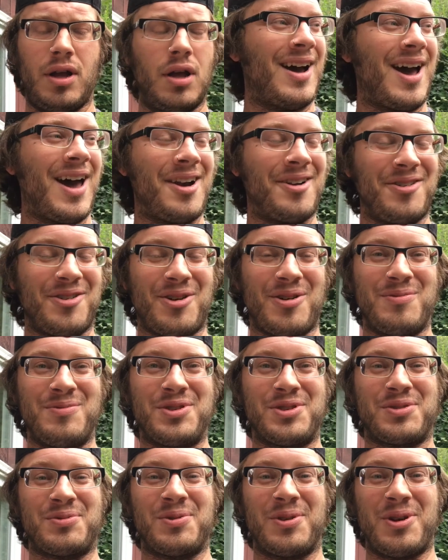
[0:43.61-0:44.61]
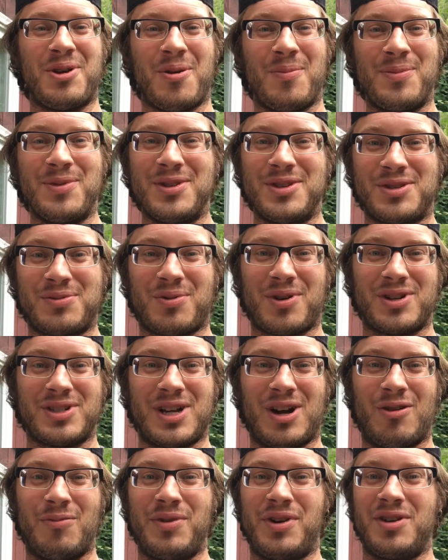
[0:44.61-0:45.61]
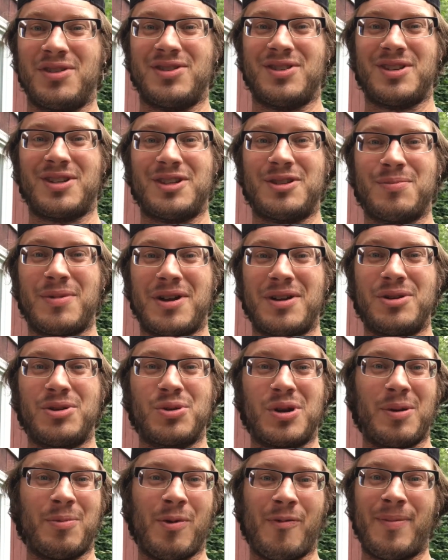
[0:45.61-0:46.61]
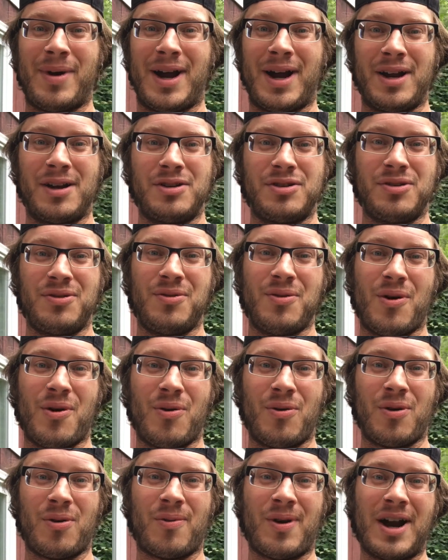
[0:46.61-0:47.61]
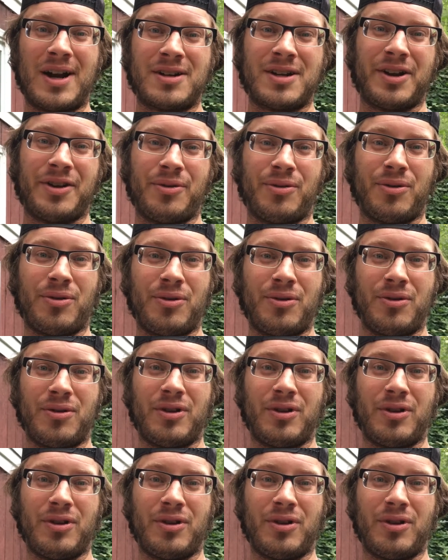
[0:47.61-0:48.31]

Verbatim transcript: I don't know, I'm just really hoping this works out because this has been a dream of mine to own a rectangle,